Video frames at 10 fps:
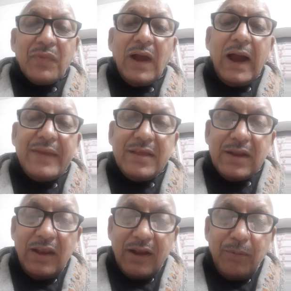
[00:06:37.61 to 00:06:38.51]
either a
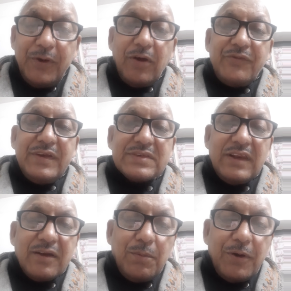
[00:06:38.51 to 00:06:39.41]
little bit of this,
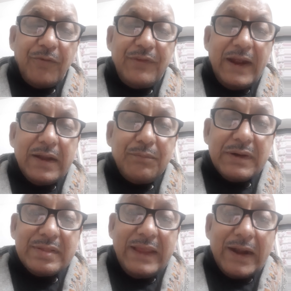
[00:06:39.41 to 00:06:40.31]
little bit of that,
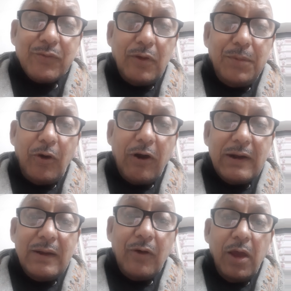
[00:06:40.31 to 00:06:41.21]
but that will be all